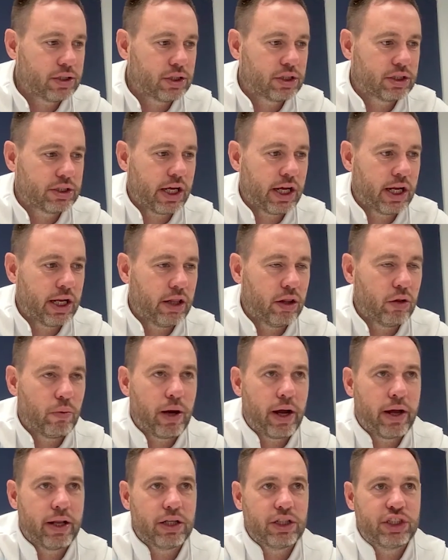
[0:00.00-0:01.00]
It's seen in the
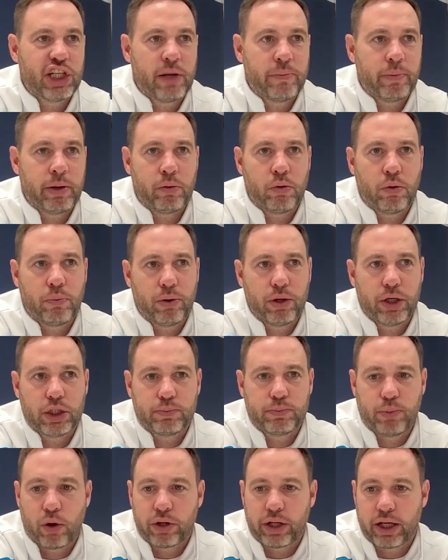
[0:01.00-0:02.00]
way that Jimmy will put his
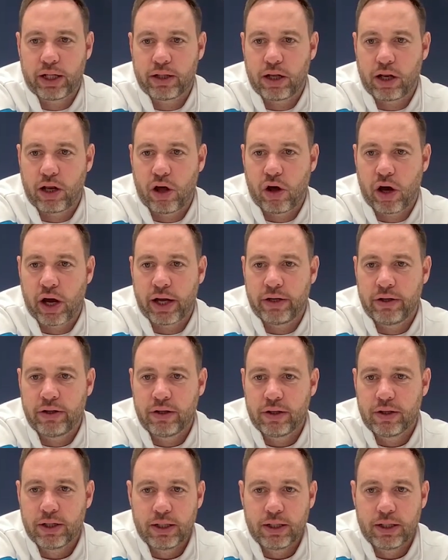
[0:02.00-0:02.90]
body in the line,